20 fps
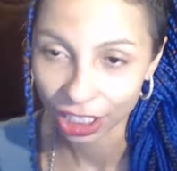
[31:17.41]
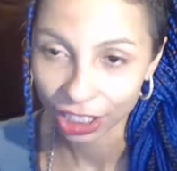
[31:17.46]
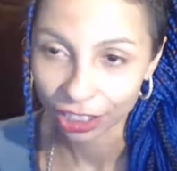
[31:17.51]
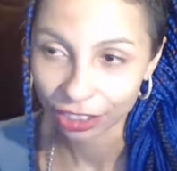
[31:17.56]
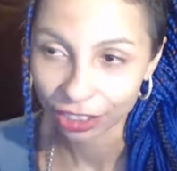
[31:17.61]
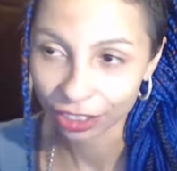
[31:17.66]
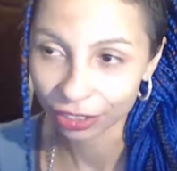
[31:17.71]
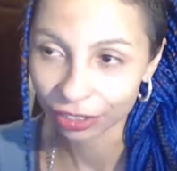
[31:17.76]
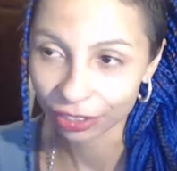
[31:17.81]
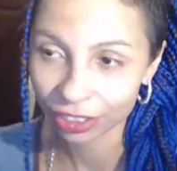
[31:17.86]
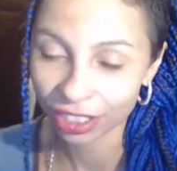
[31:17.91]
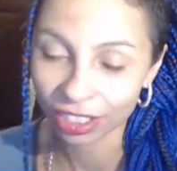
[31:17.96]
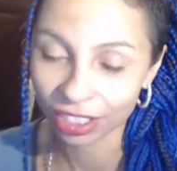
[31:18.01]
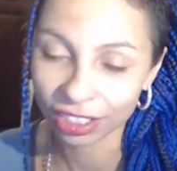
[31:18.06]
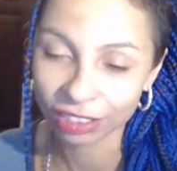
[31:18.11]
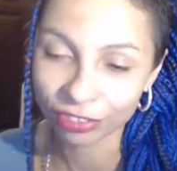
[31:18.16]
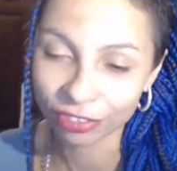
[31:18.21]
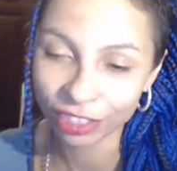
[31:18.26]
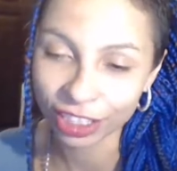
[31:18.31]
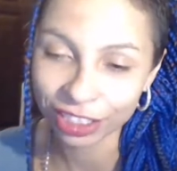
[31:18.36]
So yeah,
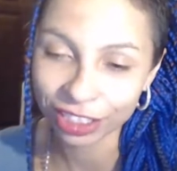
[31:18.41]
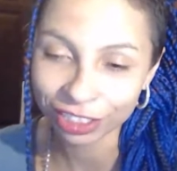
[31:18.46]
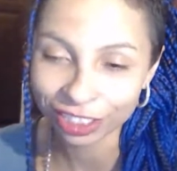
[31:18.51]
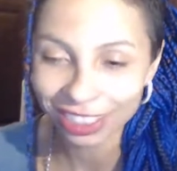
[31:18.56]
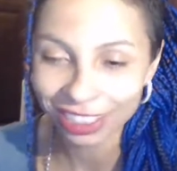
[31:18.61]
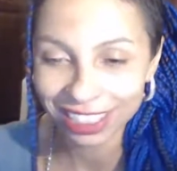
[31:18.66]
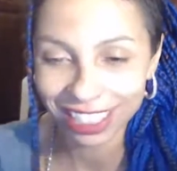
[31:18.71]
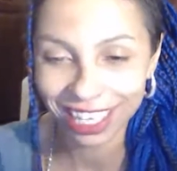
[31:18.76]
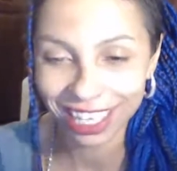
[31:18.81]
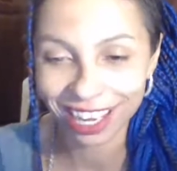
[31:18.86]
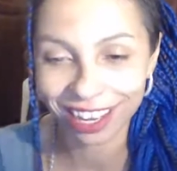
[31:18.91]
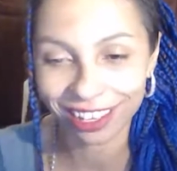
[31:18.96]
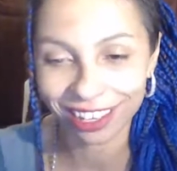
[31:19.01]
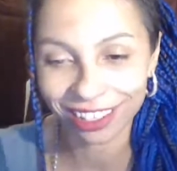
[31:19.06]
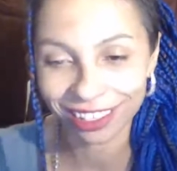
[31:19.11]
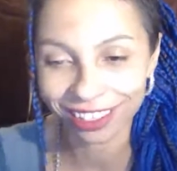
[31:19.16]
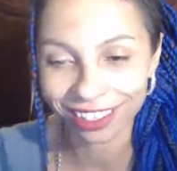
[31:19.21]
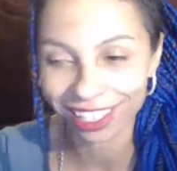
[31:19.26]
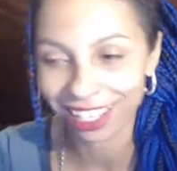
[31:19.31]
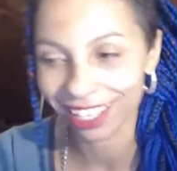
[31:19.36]
it's very interesting
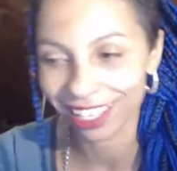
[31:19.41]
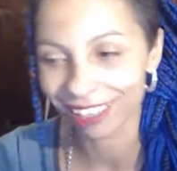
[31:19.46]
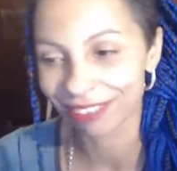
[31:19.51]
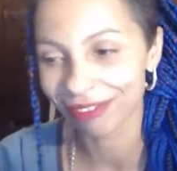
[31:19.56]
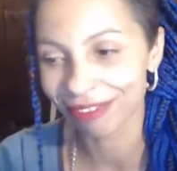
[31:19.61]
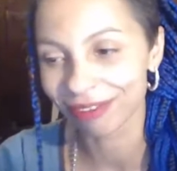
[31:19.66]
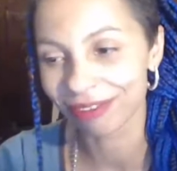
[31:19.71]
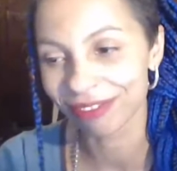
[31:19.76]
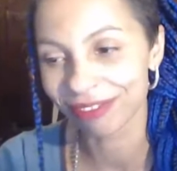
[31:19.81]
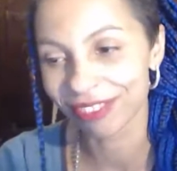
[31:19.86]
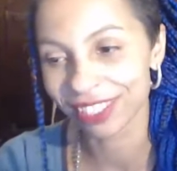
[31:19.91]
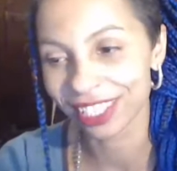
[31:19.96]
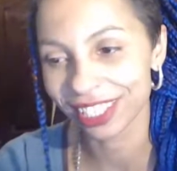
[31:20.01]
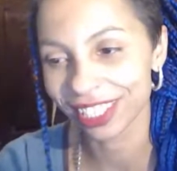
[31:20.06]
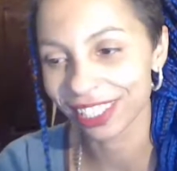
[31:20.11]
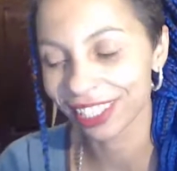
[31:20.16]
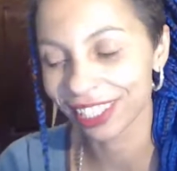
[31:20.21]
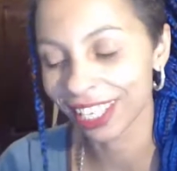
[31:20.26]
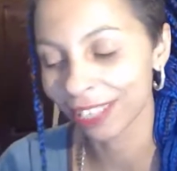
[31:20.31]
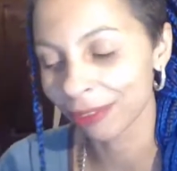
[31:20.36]
how
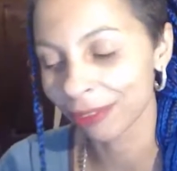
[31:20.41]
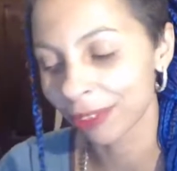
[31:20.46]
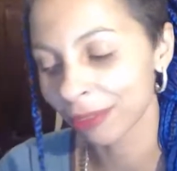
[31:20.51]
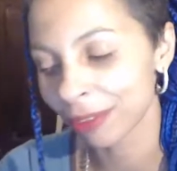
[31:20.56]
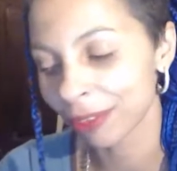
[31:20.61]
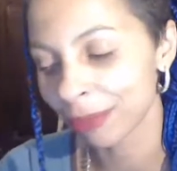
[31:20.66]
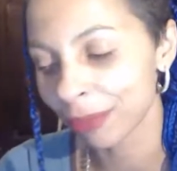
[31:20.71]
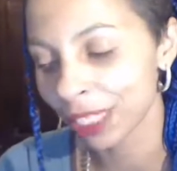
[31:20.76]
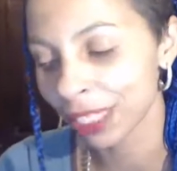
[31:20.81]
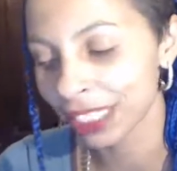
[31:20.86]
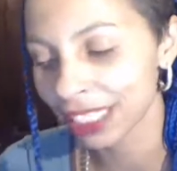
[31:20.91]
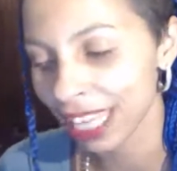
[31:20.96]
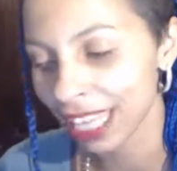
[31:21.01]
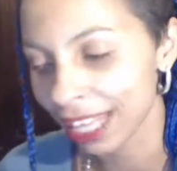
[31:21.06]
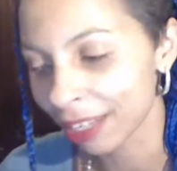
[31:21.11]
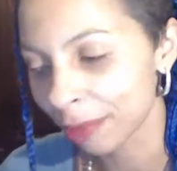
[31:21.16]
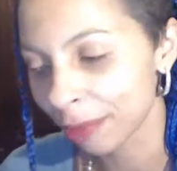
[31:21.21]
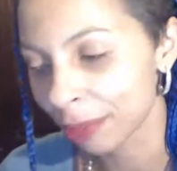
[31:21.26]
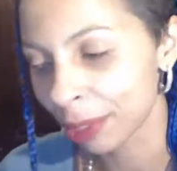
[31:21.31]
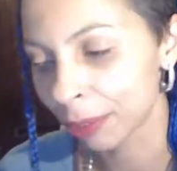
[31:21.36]
and when we meet
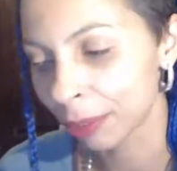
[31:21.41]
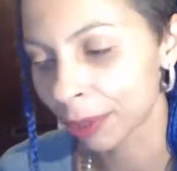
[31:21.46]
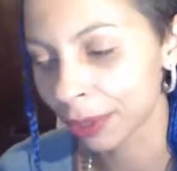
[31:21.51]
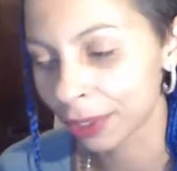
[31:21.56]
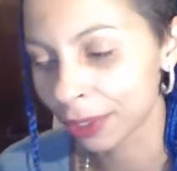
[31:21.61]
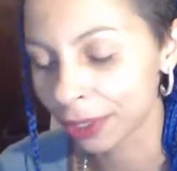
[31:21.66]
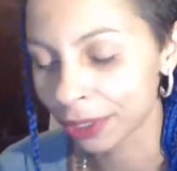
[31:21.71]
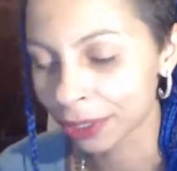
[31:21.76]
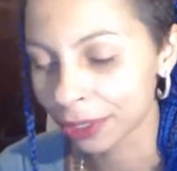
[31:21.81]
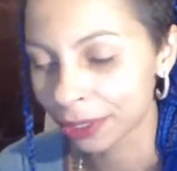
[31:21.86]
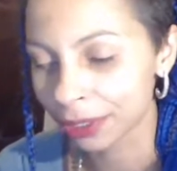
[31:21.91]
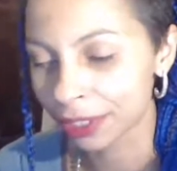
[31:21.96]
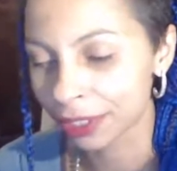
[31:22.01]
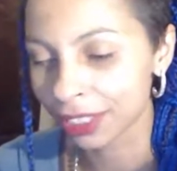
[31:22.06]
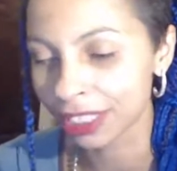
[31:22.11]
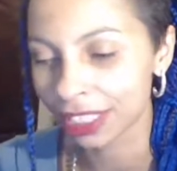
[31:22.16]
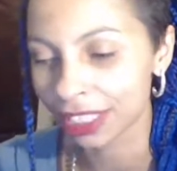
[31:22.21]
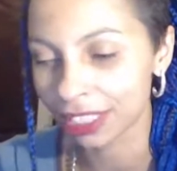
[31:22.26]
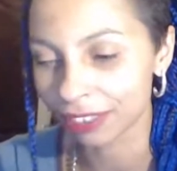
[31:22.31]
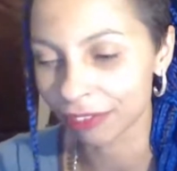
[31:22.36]
other people
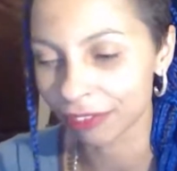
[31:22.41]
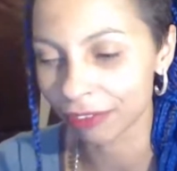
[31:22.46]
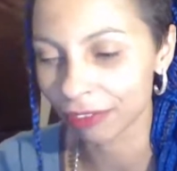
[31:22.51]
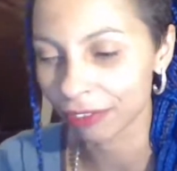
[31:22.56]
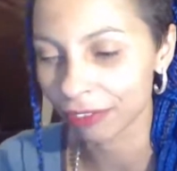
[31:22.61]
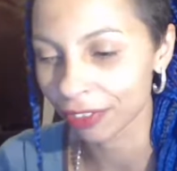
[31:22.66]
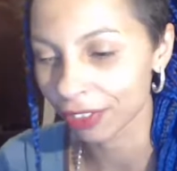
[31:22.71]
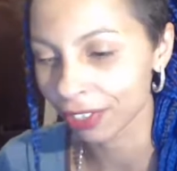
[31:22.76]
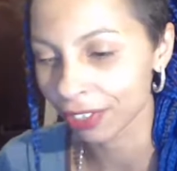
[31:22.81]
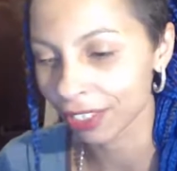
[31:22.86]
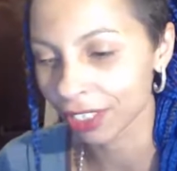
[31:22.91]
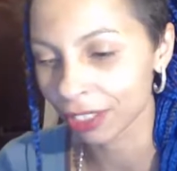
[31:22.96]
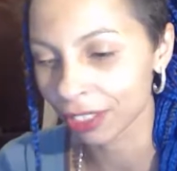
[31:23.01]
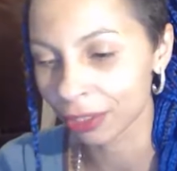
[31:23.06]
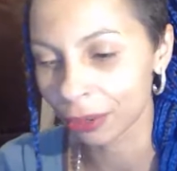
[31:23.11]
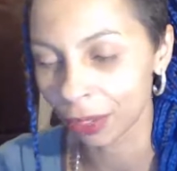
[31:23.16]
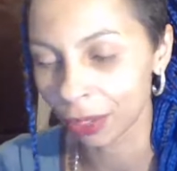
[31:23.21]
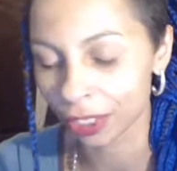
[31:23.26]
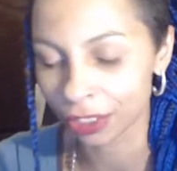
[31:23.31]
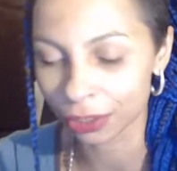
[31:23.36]

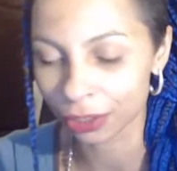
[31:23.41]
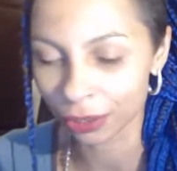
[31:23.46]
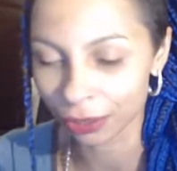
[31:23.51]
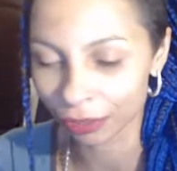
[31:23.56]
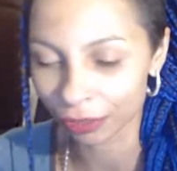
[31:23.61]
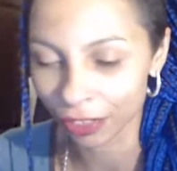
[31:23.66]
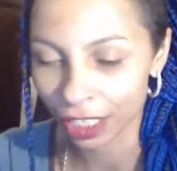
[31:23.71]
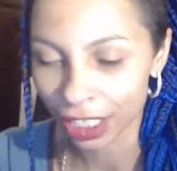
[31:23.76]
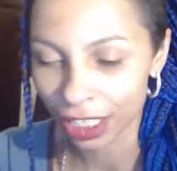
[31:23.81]
who are sort of